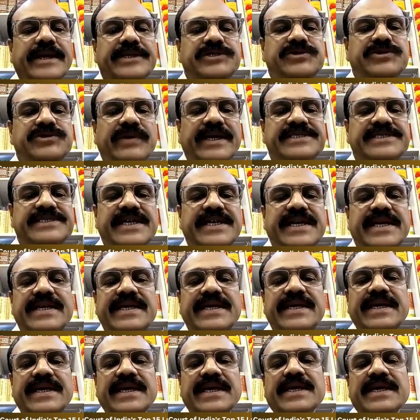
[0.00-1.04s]
Ratio
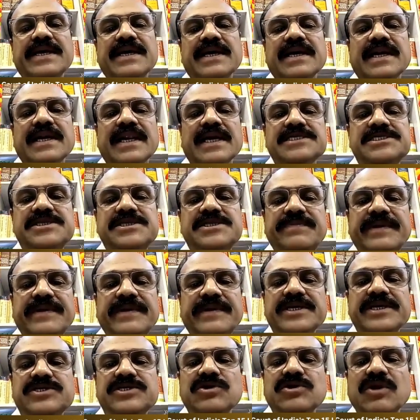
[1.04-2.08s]
decidendi:
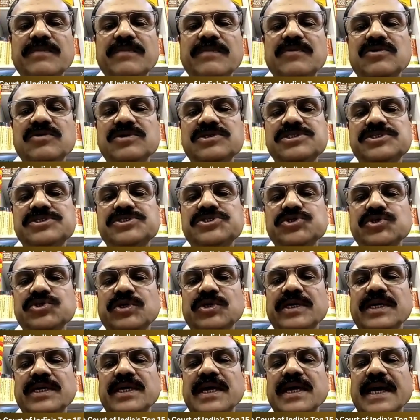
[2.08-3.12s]
classification of goods
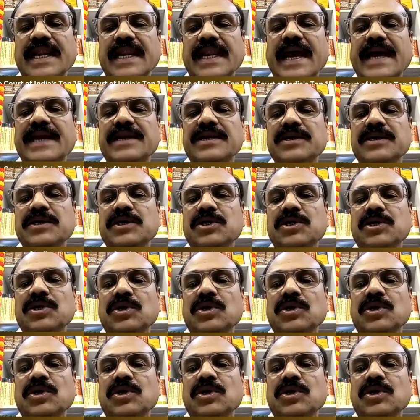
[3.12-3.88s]
should align